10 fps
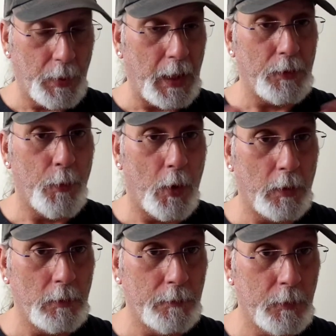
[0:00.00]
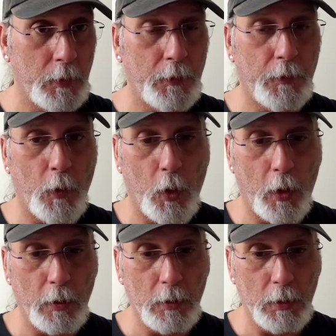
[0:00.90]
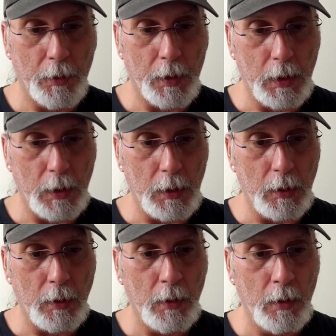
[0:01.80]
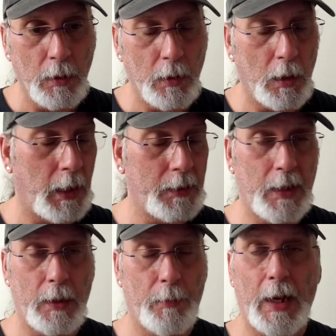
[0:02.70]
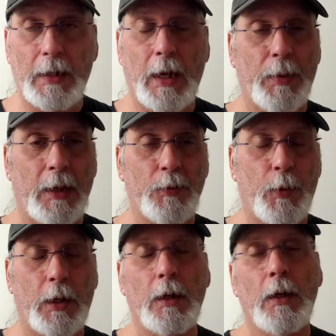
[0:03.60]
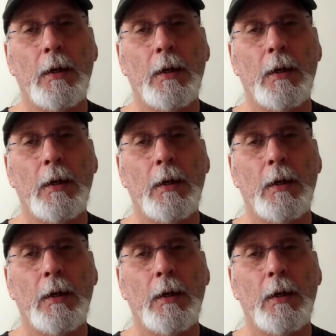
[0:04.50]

PetSmart for the, I take it back, not PetSmart,